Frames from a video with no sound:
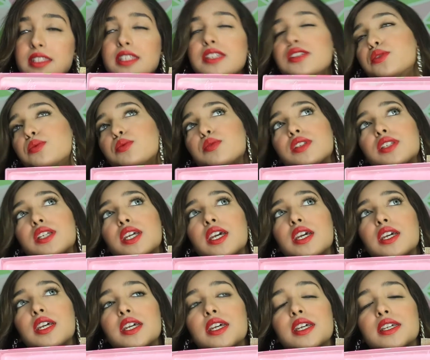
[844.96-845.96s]
this one
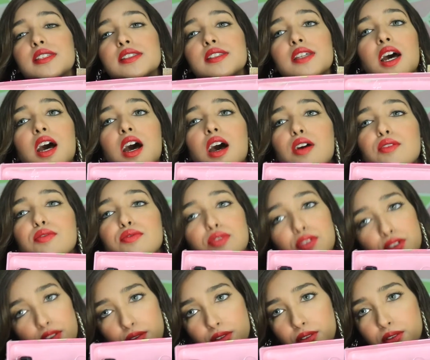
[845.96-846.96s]
is a
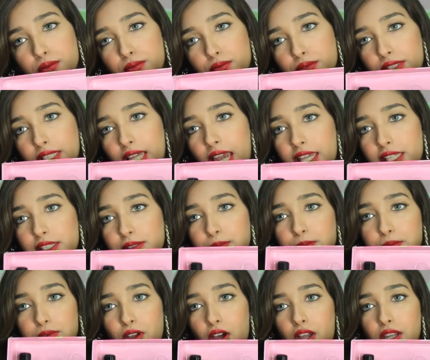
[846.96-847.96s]
full size
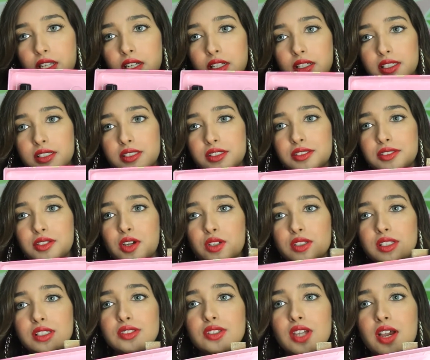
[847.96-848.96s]
product. It's
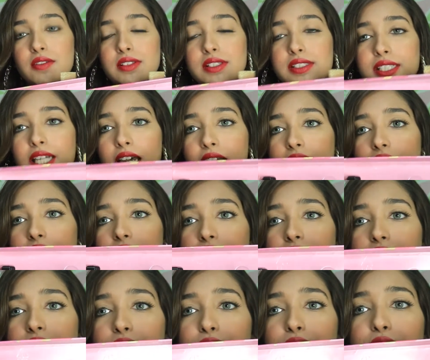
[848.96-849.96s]
not a travel size,
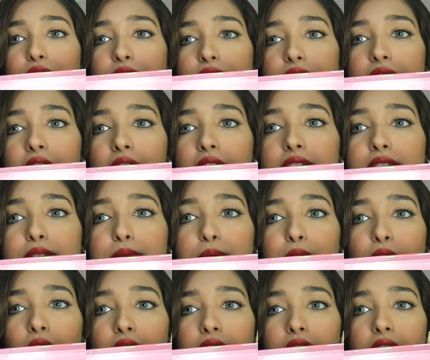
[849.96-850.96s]
it's a full size
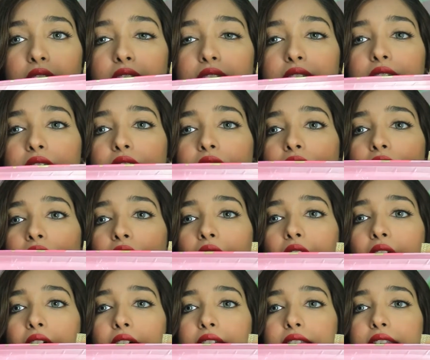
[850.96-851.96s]
product.
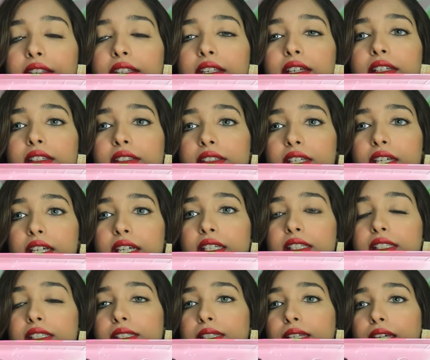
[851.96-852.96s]
And this
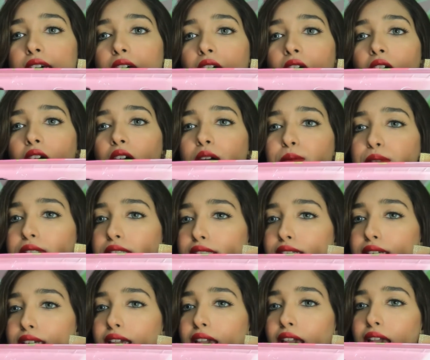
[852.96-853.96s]
is Urban
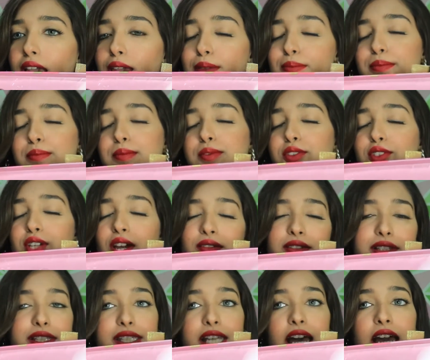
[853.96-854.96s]
Decay
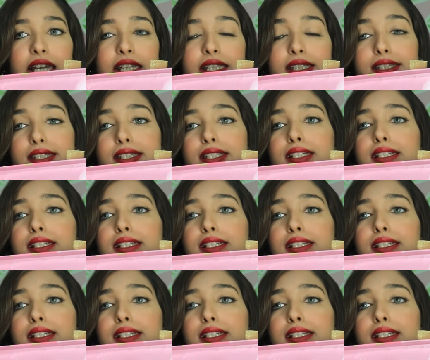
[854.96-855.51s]
travel size